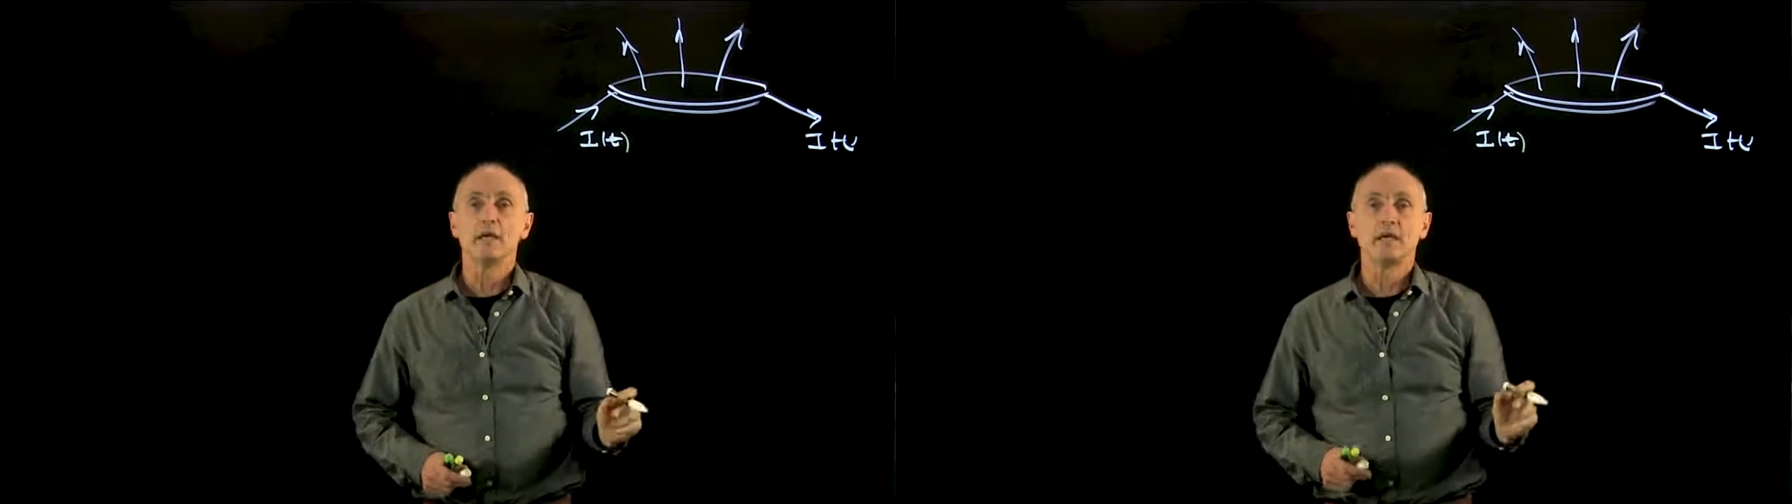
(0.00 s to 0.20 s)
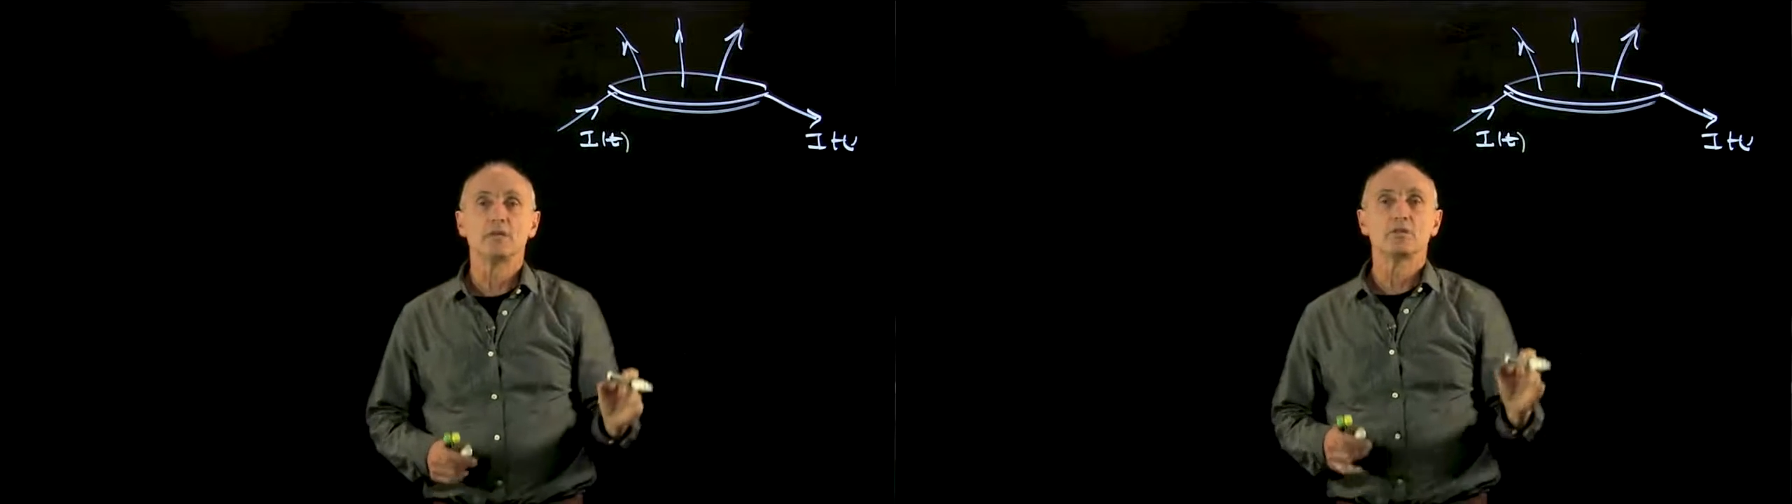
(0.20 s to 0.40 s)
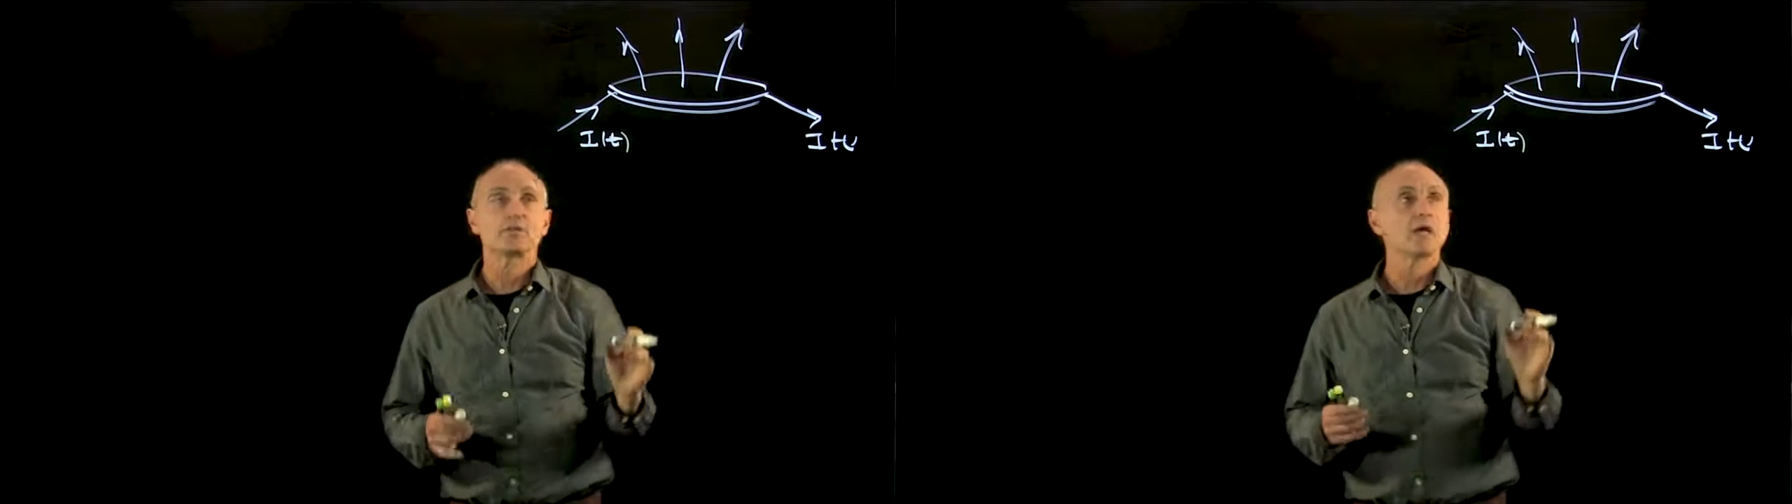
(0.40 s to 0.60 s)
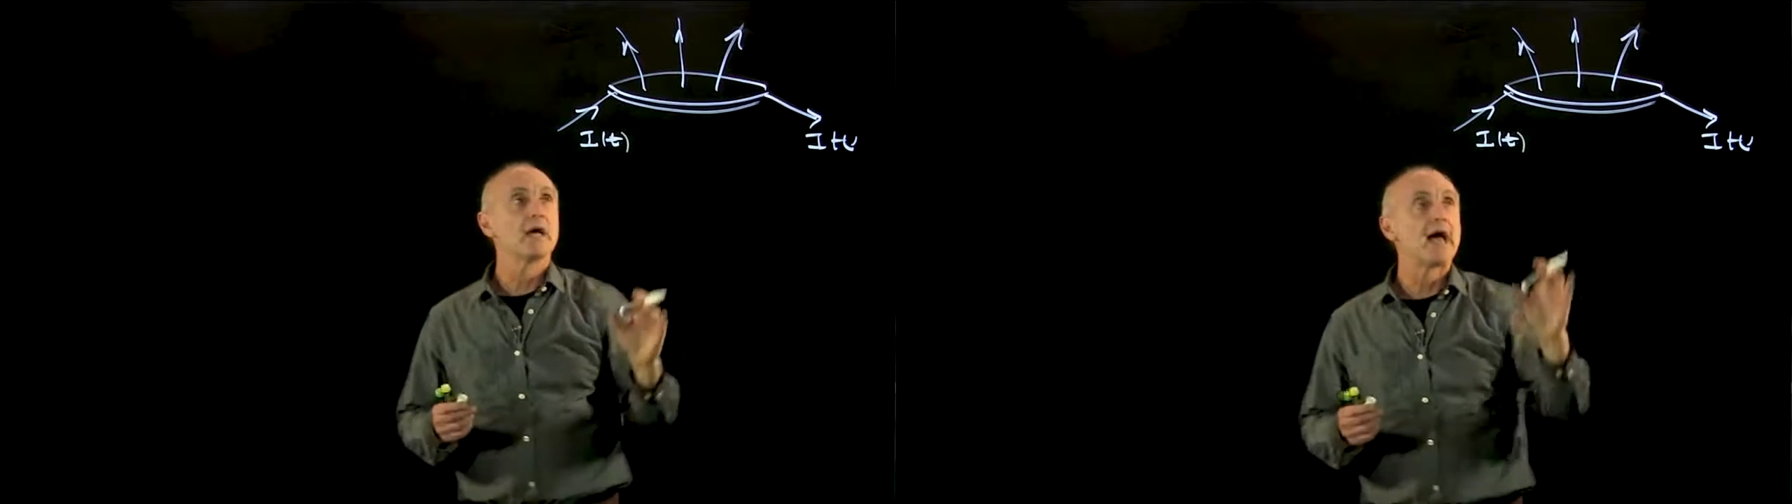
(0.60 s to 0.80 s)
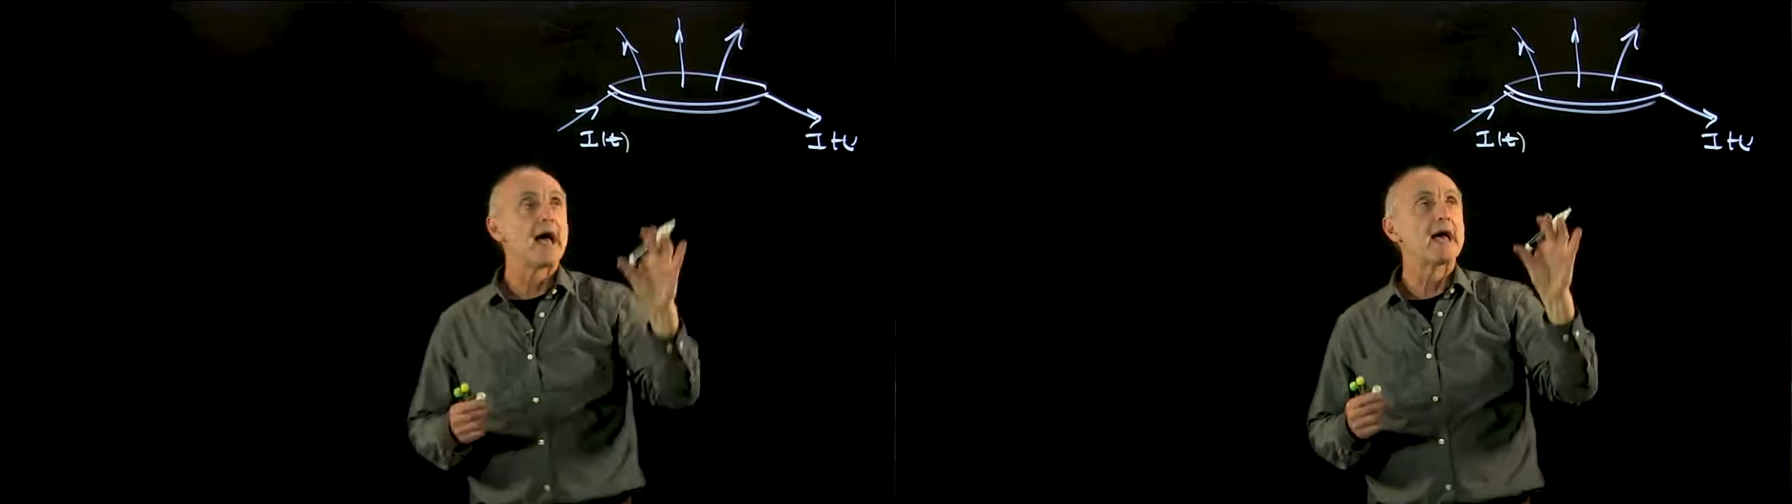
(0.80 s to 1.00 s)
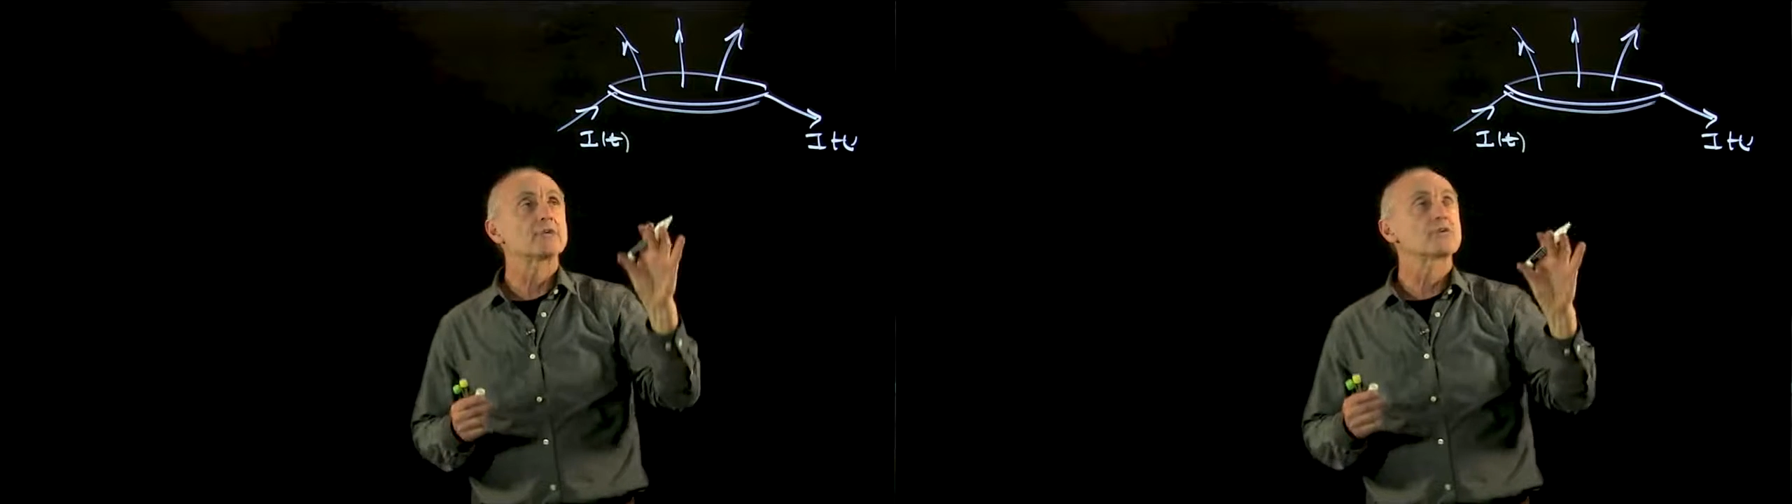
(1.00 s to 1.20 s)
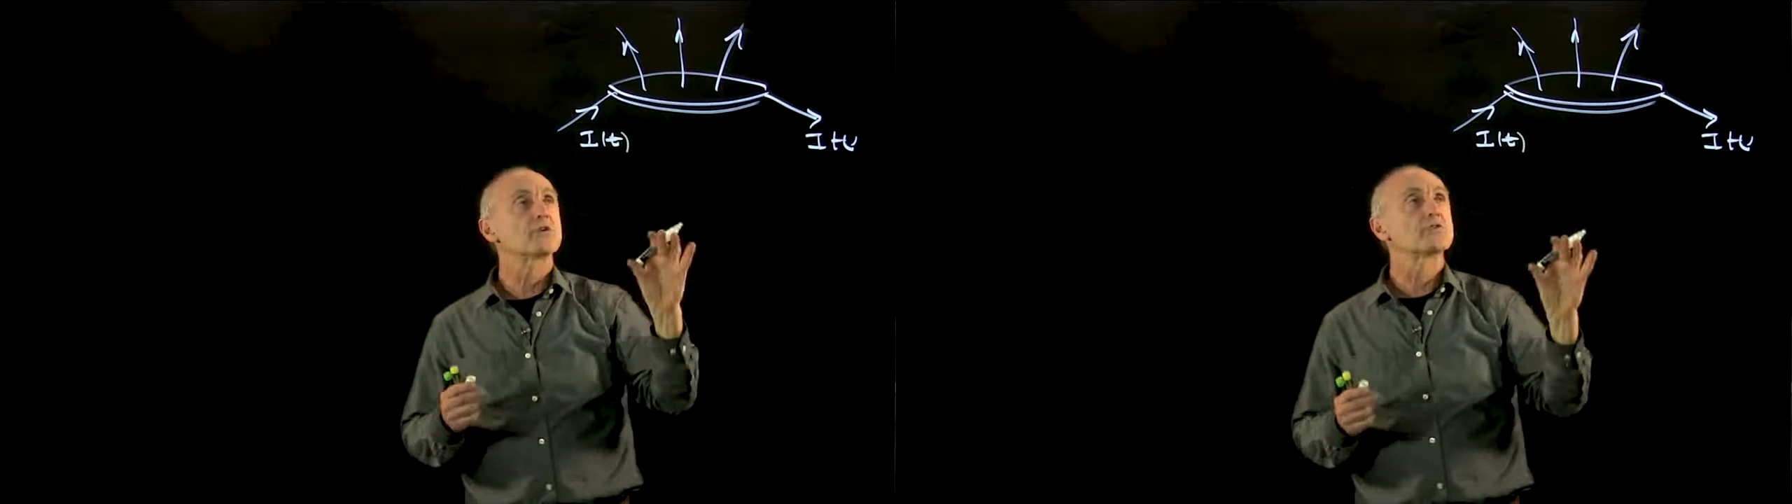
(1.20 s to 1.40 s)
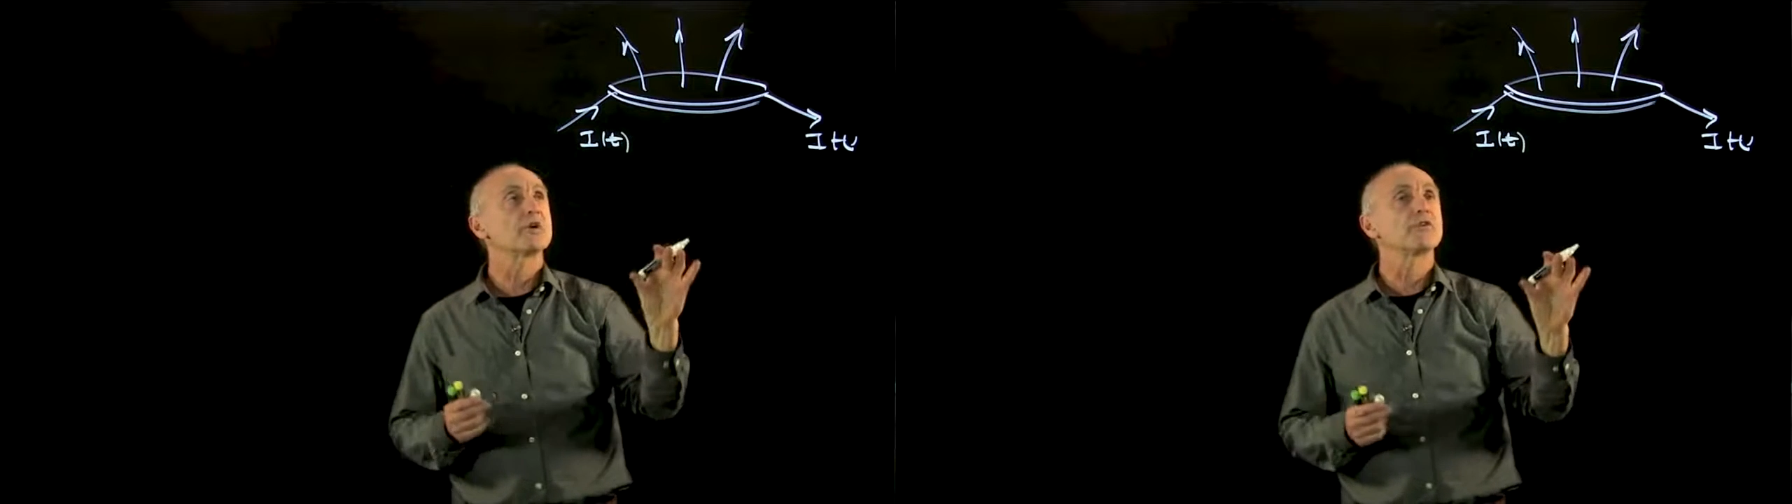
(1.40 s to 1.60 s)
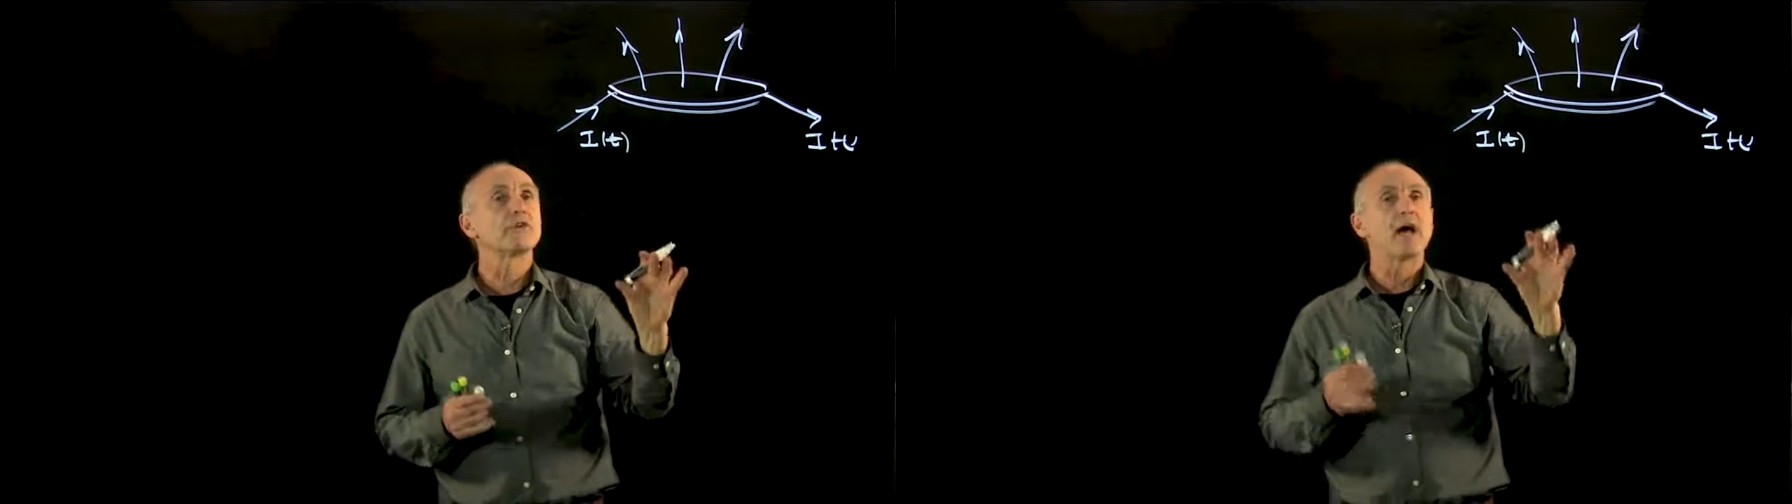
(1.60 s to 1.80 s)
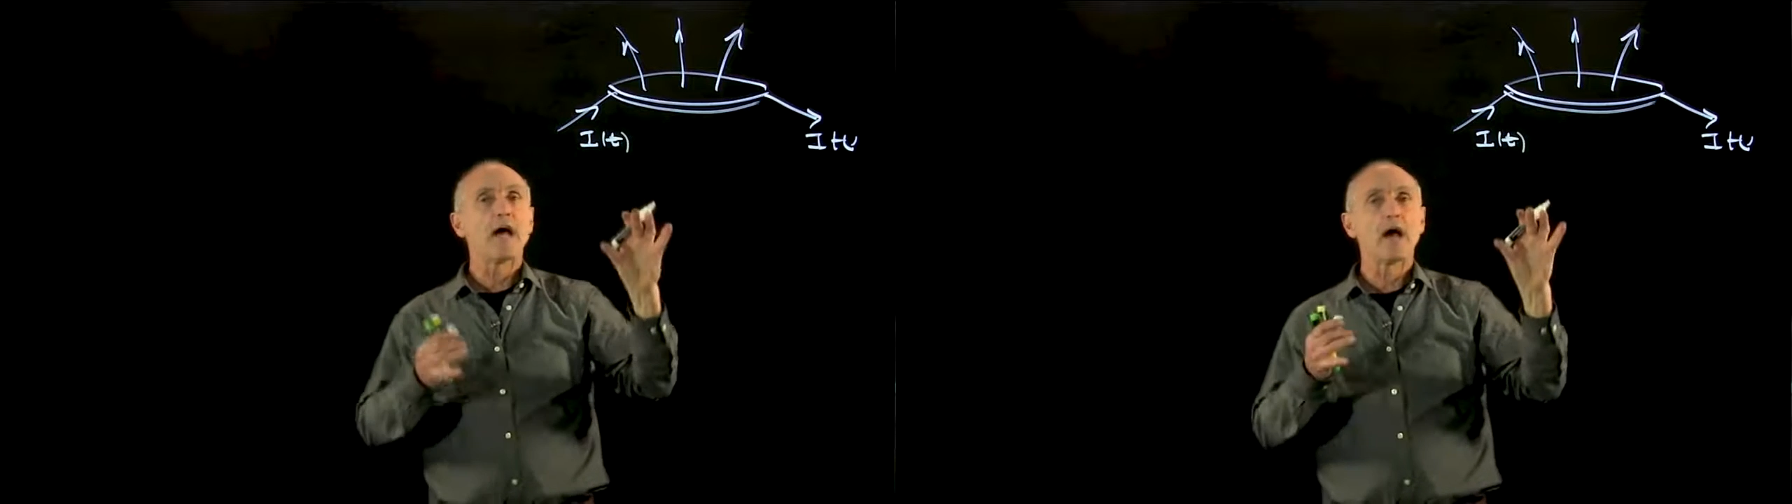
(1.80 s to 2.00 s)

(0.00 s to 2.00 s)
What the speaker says: is ask ourselves,